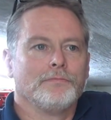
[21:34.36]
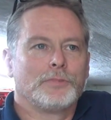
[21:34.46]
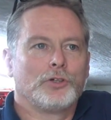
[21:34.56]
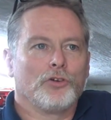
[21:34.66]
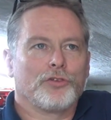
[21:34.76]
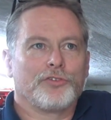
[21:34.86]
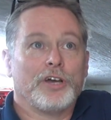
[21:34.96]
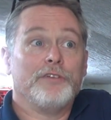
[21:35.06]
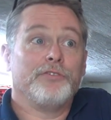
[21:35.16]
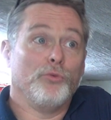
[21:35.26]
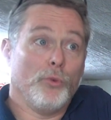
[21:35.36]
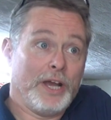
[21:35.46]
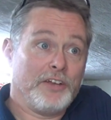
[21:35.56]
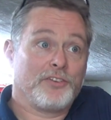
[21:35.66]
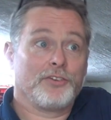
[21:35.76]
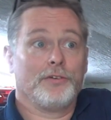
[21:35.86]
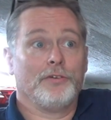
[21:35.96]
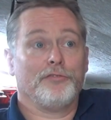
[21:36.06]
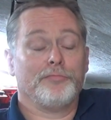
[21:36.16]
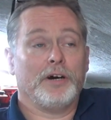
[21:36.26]
Because of the heavy weight
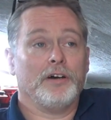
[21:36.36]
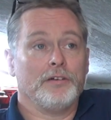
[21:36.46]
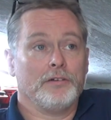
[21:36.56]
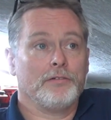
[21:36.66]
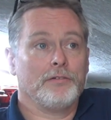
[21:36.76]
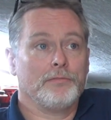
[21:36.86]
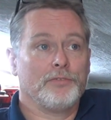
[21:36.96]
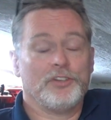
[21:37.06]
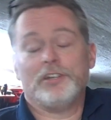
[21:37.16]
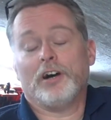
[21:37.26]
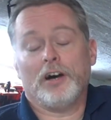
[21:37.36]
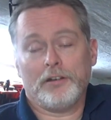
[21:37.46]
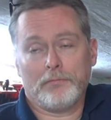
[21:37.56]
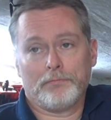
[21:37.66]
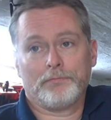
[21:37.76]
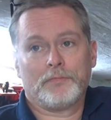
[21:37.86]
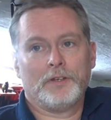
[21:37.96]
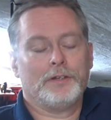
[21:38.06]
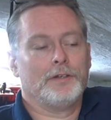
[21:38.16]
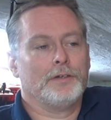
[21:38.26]
of my C9,
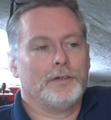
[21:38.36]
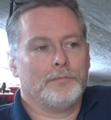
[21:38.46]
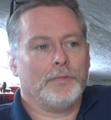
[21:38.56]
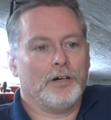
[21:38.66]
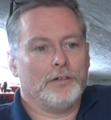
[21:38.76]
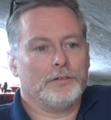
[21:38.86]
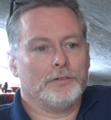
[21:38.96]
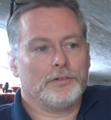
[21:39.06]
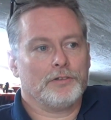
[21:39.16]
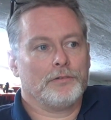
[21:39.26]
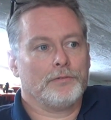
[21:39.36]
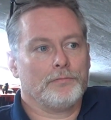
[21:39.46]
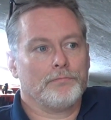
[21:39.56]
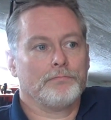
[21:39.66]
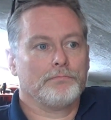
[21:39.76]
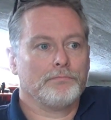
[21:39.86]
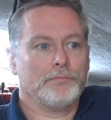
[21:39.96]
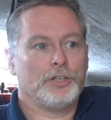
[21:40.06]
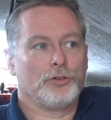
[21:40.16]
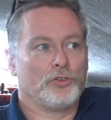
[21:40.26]
my
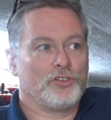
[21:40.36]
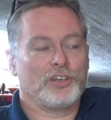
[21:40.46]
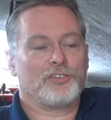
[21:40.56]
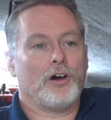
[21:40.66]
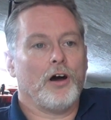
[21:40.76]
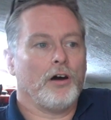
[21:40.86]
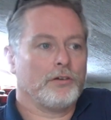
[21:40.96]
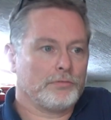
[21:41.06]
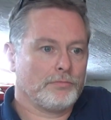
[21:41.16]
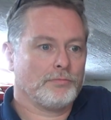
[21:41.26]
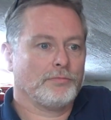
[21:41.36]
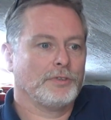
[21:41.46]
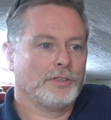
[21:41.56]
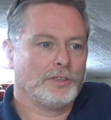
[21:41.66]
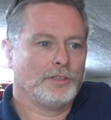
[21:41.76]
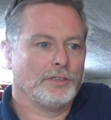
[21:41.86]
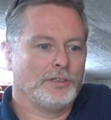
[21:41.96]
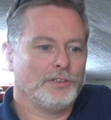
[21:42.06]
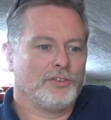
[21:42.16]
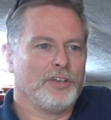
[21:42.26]
EQ6-R
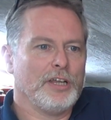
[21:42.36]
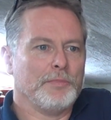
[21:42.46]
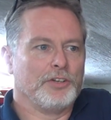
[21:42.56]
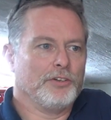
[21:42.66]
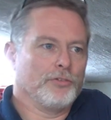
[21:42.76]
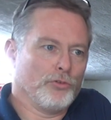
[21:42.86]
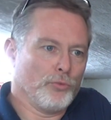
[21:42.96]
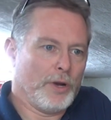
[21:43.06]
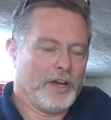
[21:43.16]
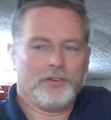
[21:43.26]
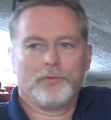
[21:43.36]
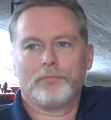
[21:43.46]
is limited to the weight.